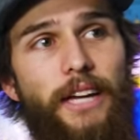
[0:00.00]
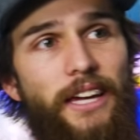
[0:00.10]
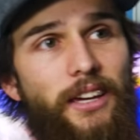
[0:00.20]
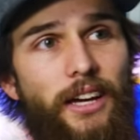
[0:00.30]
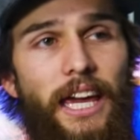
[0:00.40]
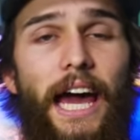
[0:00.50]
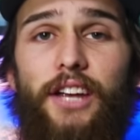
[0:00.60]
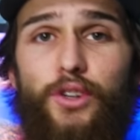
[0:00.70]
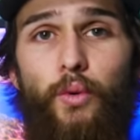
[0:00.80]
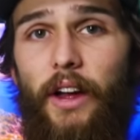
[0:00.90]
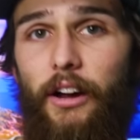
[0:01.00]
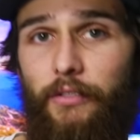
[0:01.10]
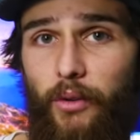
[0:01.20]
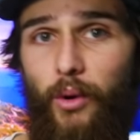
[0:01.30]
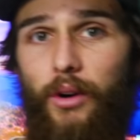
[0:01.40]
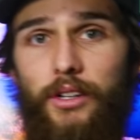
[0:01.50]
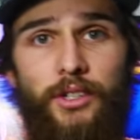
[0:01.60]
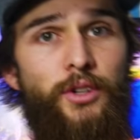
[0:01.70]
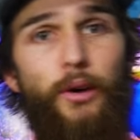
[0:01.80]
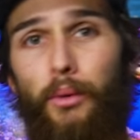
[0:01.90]
like uh, casual wear for
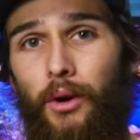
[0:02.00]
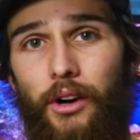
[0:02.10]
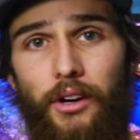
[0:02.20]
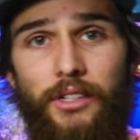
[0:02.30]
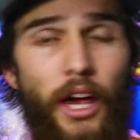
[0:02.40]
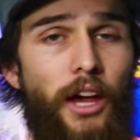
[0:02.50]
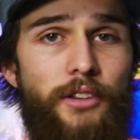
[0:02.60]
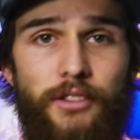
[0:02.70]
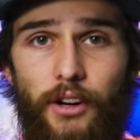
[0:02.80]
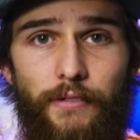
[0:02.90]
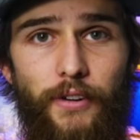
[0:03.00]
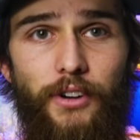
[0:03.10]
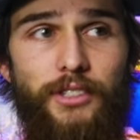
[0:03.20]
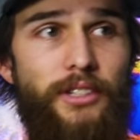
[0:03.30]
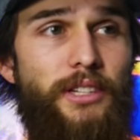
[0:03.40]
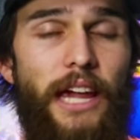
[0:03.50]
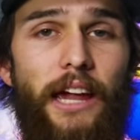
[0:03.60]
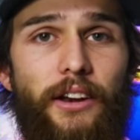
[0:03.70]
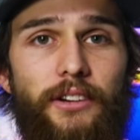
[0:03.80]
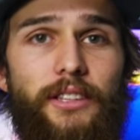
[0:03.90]
snowboarders, surfers,
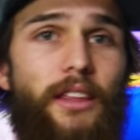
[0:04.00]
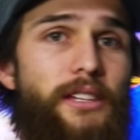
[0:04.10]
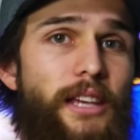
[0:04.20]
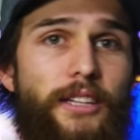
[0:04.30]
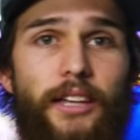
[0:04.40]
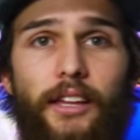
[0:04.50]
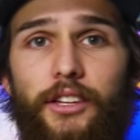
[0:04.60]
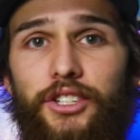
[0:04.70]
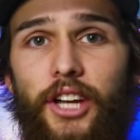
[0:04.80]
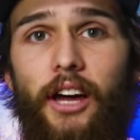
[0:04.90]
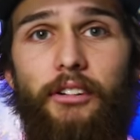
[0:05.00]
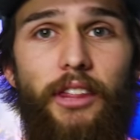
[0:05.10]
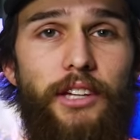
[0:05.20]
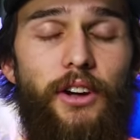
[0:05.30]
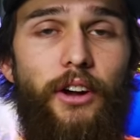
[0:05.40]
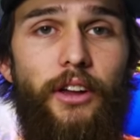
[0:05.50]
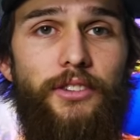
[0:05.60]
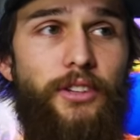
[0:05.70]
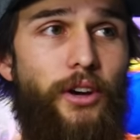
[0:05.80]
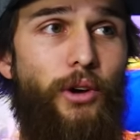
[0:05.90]
skaters. At least that's like the genre they target,
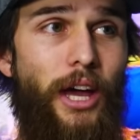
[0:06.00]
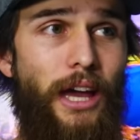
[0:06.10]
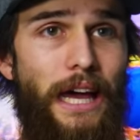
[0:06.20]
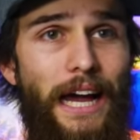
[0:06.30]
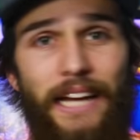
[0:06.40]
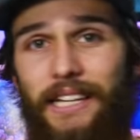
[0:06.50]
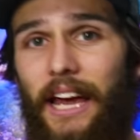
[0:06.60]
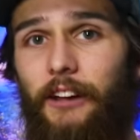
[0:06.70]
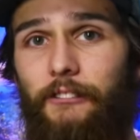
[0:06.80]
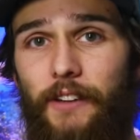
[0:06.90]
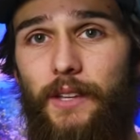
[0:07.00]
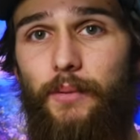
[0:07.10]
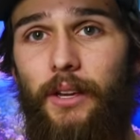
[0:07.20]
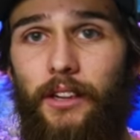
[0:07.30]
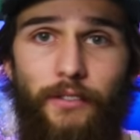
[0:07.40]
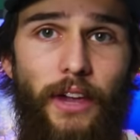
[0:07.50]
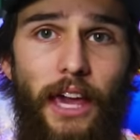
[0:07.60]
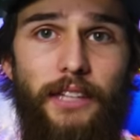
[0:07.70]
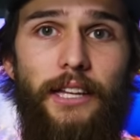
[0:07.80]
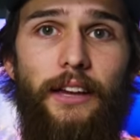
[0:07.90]
so I guess it kind of fits me. If you
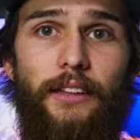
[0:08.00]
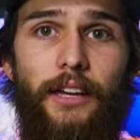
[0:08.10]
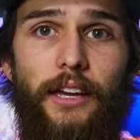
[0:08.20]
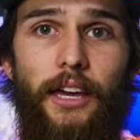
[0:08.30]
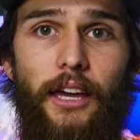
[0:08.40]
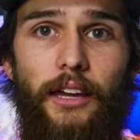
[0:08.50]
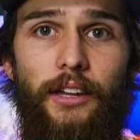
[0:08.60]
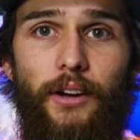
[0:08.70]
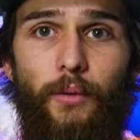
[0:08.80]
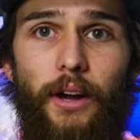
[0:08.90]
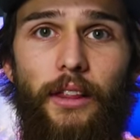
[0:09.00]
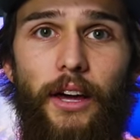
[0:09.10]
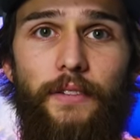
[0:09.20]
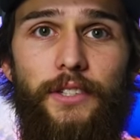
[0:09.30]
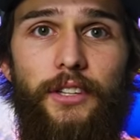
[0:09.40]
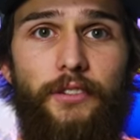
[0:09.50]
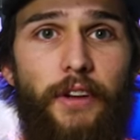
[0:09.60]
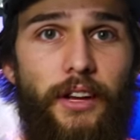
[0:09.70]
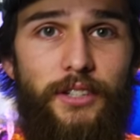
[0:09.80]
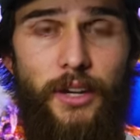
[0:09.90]
can't tell, I, you know, wear a lot of
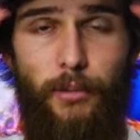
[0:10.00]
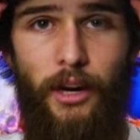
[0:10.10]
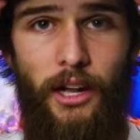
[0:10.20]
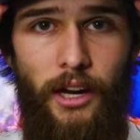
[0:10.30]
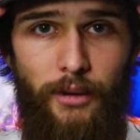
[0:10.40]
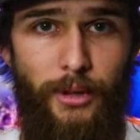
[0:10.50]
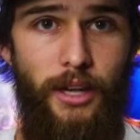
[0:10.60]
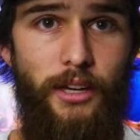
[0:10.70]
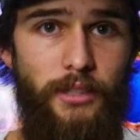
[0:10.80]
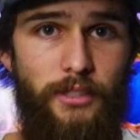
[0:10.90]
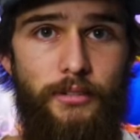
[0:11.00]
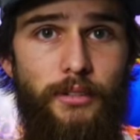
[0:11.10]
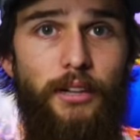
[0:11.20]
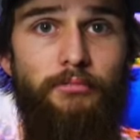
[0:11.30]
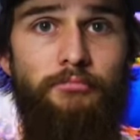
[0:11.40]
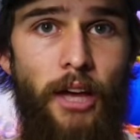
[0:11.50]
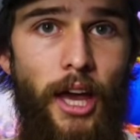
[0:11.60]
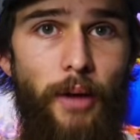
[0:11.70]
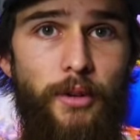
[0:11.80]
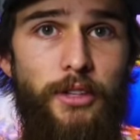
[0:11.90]
surfing and snowboarding gear because, well,
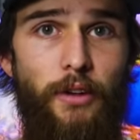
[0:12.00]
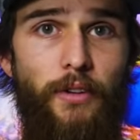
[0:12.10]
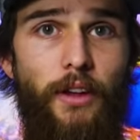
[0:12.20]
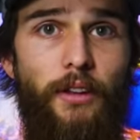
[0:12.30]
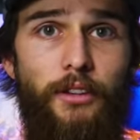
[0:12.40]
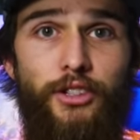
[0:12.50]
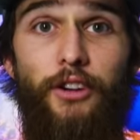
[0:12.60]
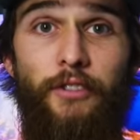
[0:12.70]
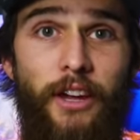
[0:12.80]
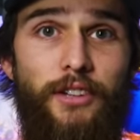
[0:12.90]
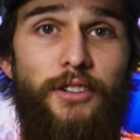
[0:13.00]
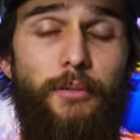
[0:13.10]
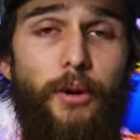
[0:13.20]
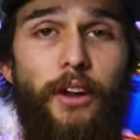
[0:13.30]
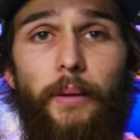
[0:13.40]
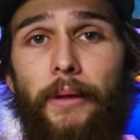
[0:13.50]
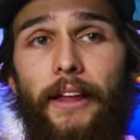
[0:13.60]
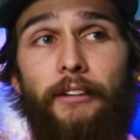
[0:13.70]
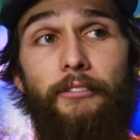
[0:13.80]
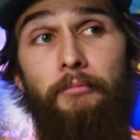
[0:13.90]
I've been surfing, surfing and snowboarding all my life.